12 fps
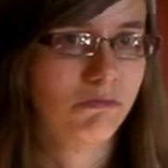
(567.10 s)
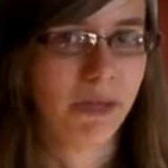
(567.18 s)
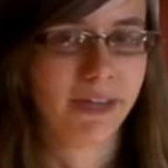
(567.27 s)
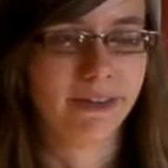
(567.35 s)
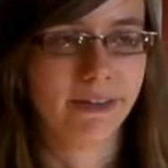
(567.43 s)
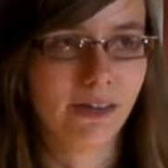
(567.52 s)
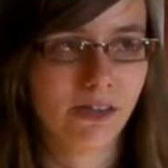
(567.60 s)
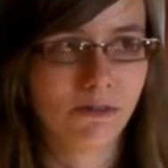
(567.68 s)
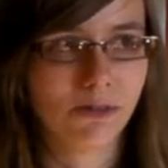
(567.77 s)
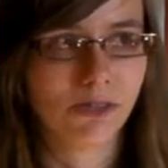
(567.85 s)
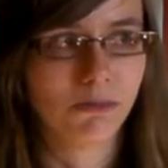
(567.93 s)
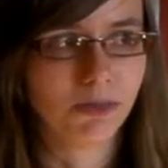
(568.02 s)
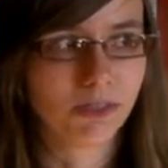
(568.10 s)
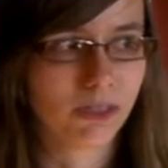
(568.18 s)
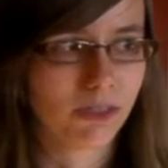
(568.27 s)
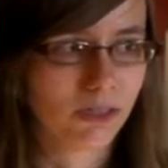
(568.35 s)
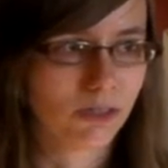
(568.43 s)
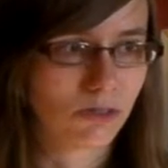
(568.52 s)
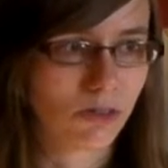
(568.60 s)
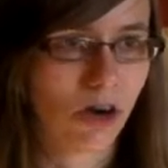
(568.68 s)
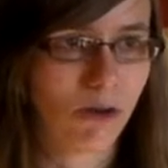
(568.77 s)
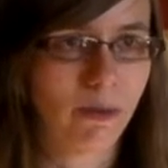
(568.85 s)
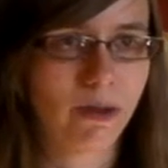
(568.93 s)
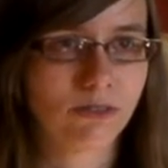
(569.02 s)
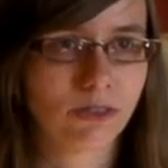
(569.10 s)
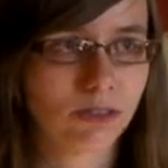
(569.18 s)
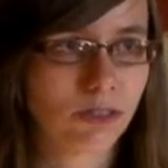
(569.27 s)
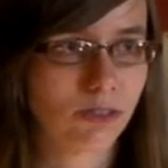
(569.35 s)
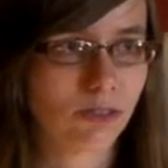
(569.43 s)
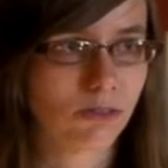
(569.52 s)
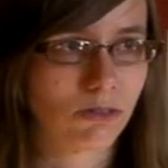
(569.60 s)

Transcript: making it into a simple sentence or compound sentence